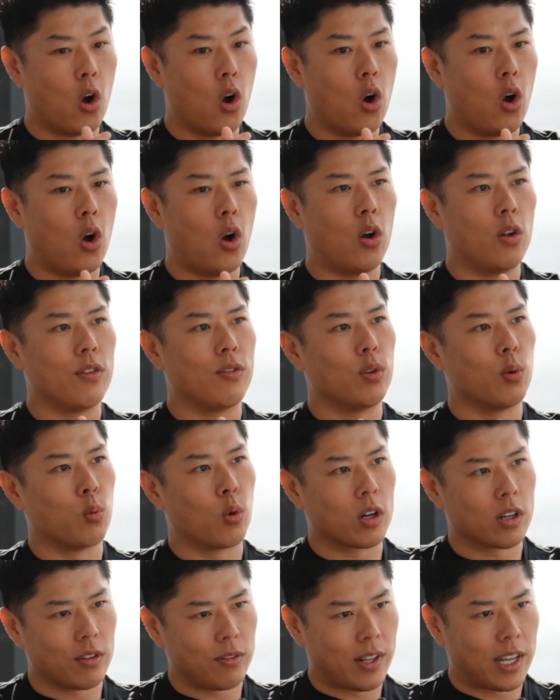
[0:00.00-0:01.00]
all of the
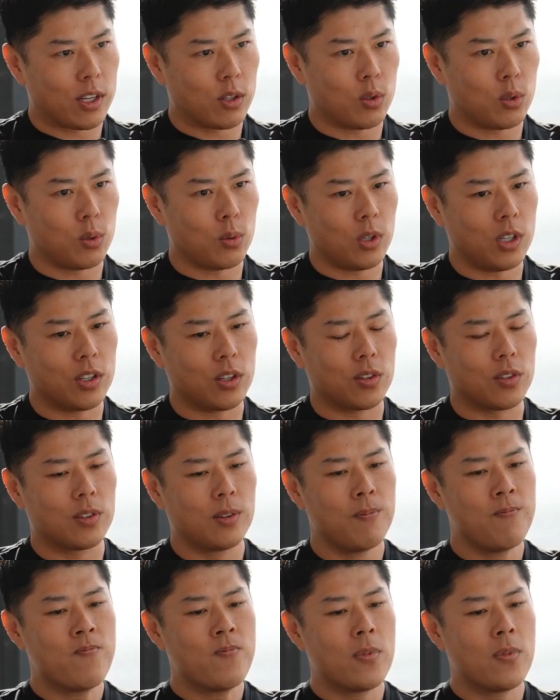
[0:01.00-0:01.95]
work of the last 2 years.